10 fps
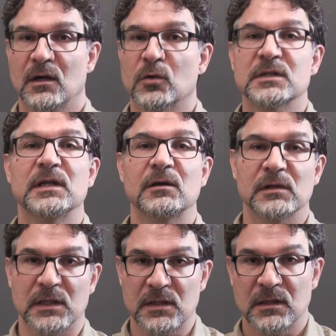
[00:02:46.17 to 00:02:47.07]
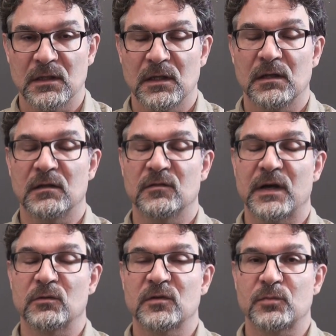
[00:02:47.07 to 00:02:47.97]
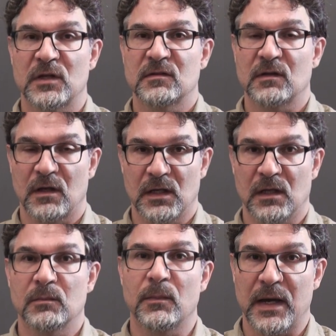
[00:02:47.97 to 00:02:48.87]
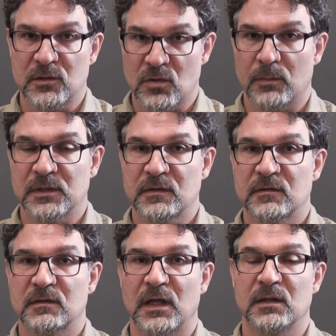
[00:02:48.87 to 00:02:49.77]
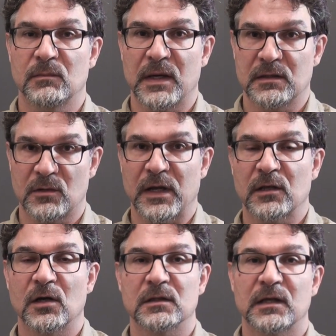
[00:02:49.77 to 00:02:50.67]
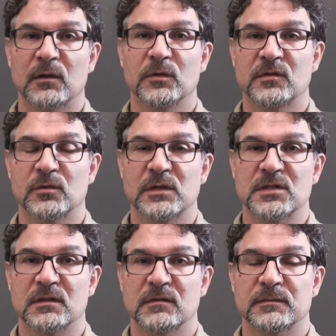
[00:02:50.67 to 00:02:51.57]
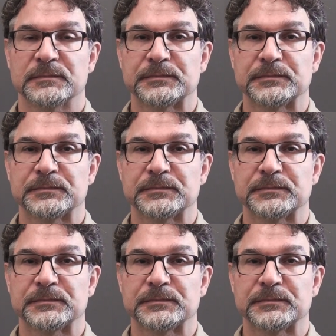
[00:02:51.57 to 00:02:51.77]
Ordinarily, this virus spreads, again, by droplets and by direct contact with secretions.